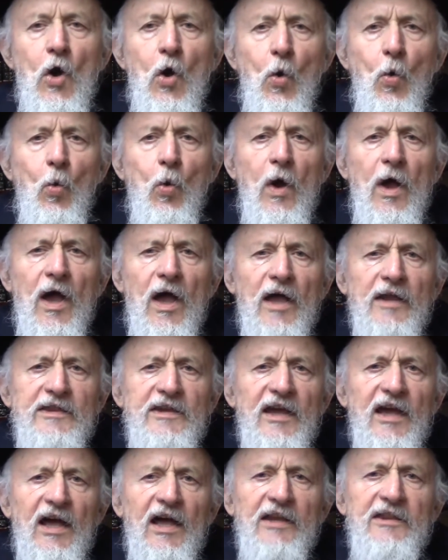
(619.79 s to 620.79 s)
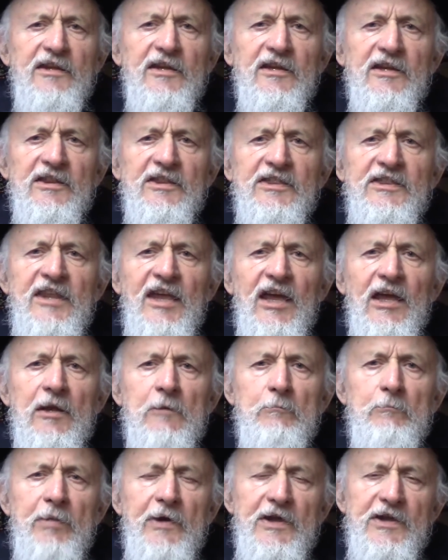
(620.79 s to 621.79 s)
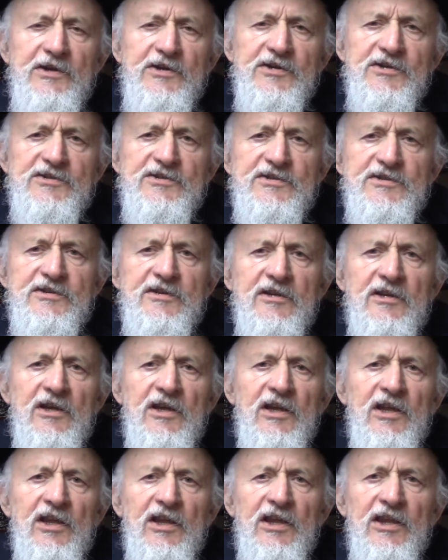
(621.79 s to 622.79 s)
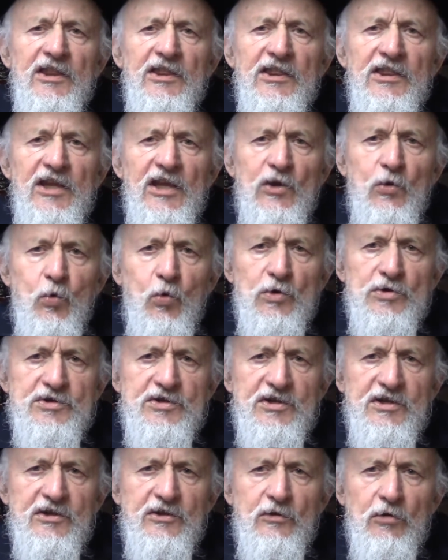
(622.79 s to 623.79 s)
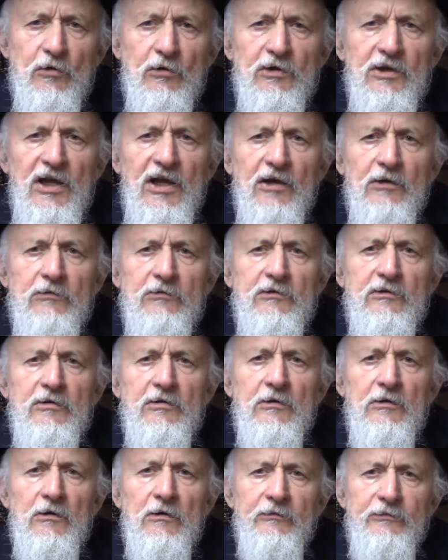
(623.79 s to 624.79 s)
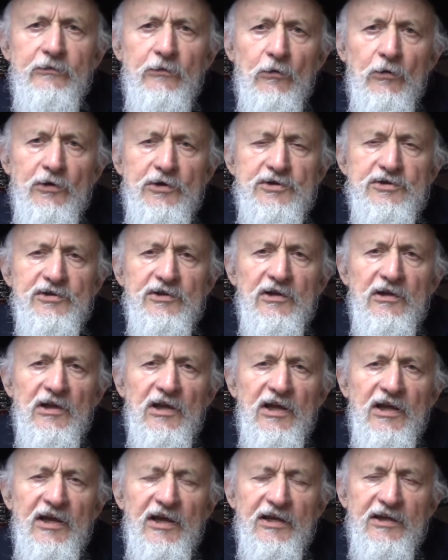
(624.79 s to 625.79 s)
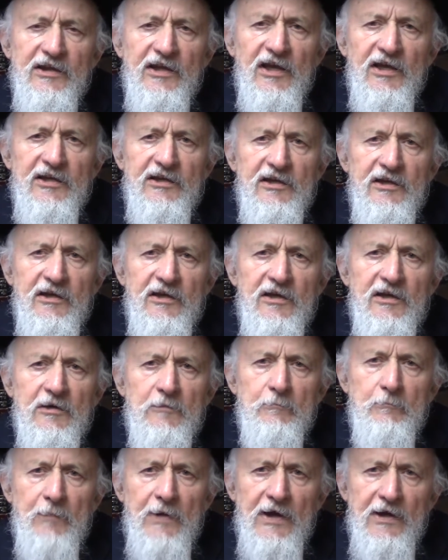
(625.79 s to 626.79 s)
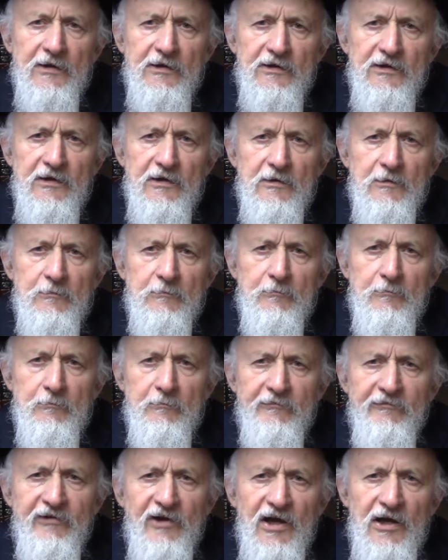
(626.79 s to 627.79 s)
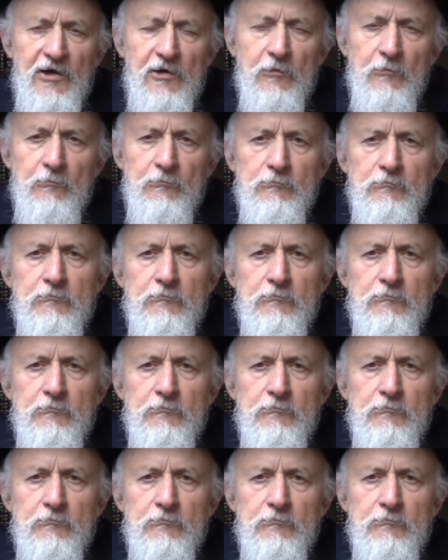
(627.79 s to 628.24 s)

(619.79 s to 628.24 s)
Where are the other 10 pages that was torn out of the original handwriting bound volume